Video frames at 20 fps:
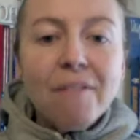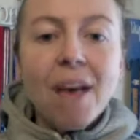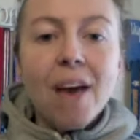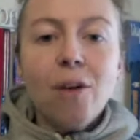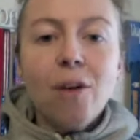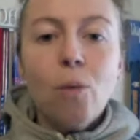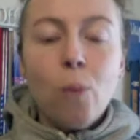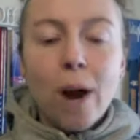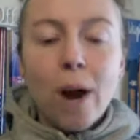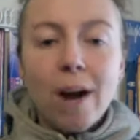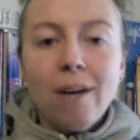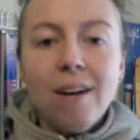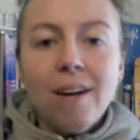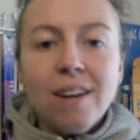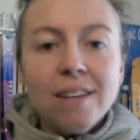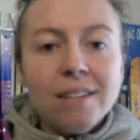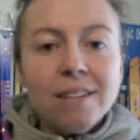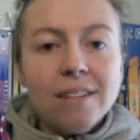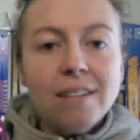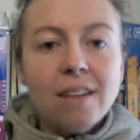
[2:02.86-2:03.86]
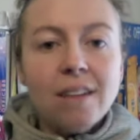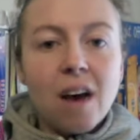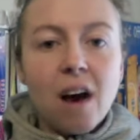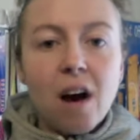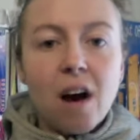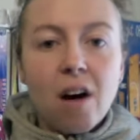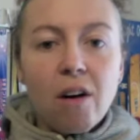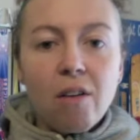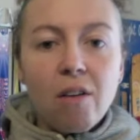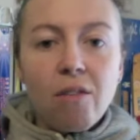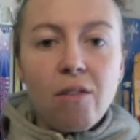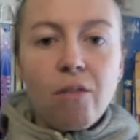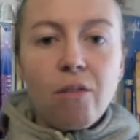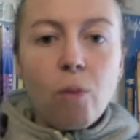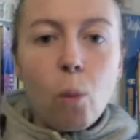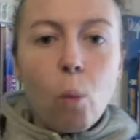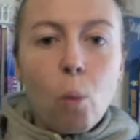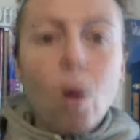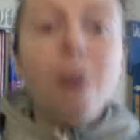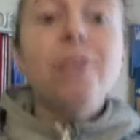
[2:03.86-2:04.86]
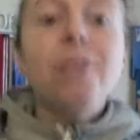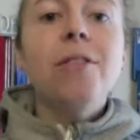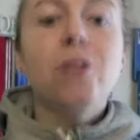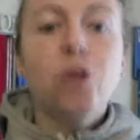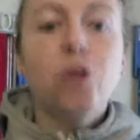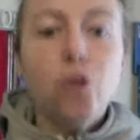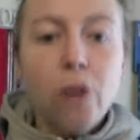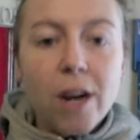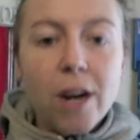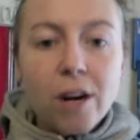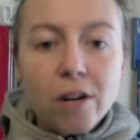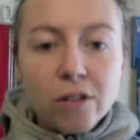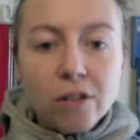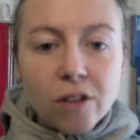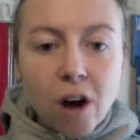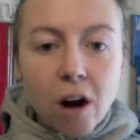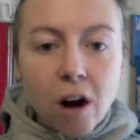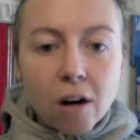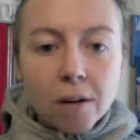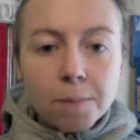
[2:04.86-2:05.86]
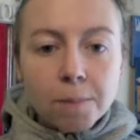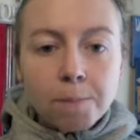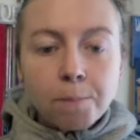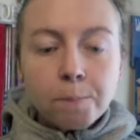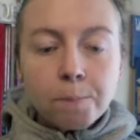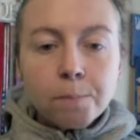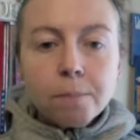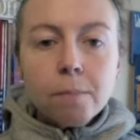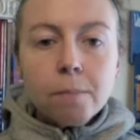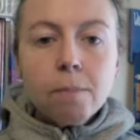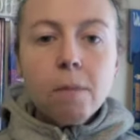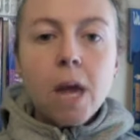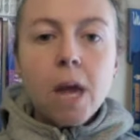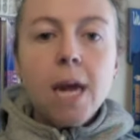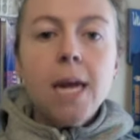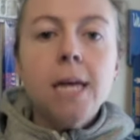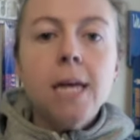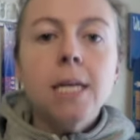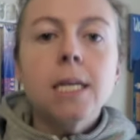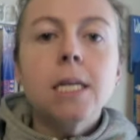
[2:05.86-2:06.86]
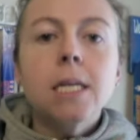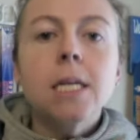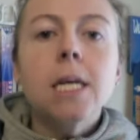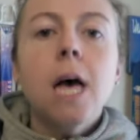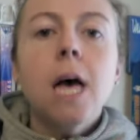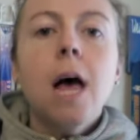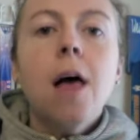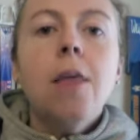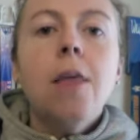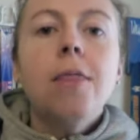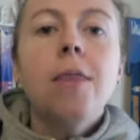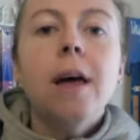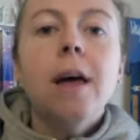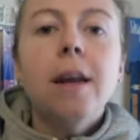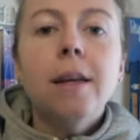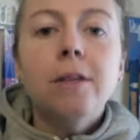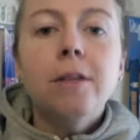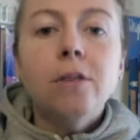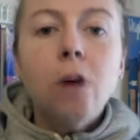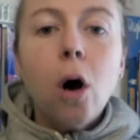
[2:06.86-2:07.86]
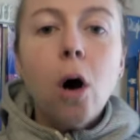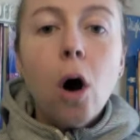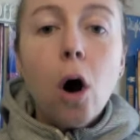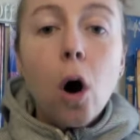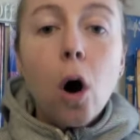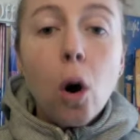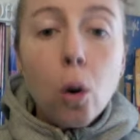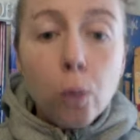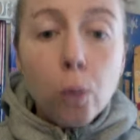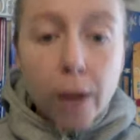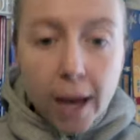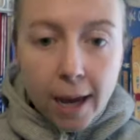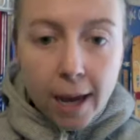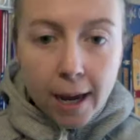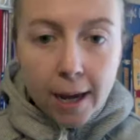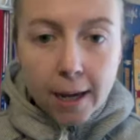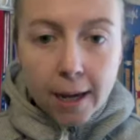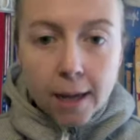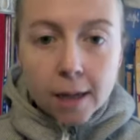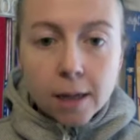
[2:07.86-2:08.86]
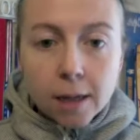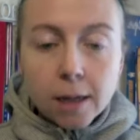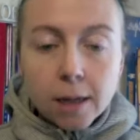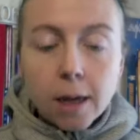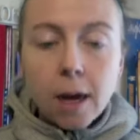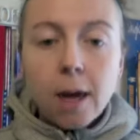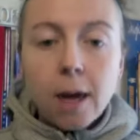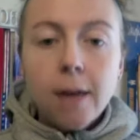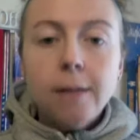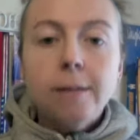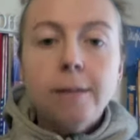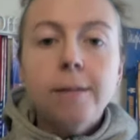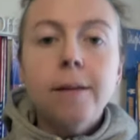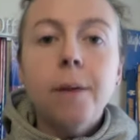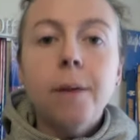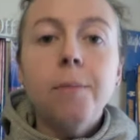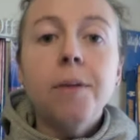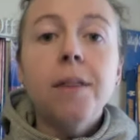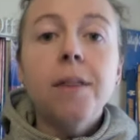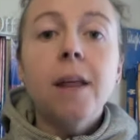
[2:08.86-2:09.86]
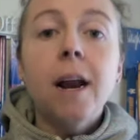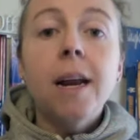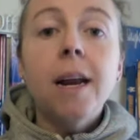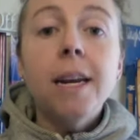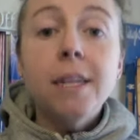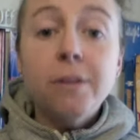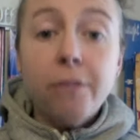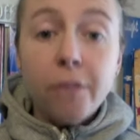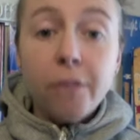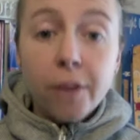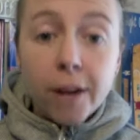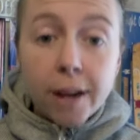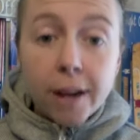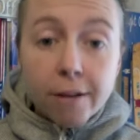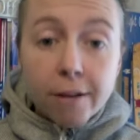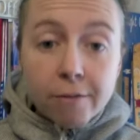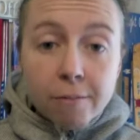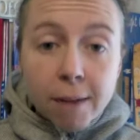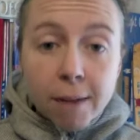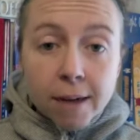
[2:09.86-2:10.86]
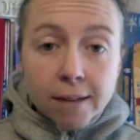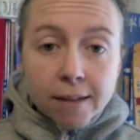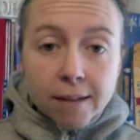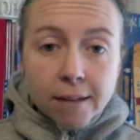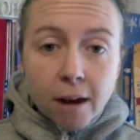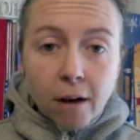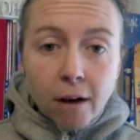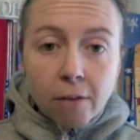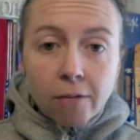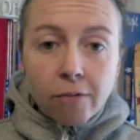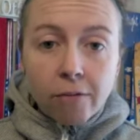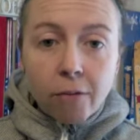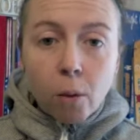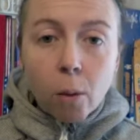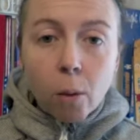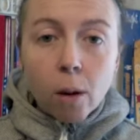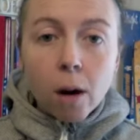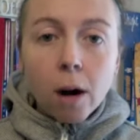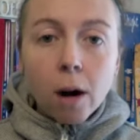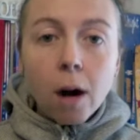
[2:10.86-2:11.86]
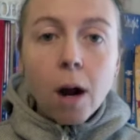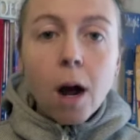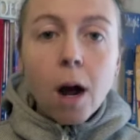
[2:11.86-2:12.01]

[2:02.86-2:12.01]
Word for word: that awareness of what the triggers are and that it's okay it's something that I need to forgive myself for,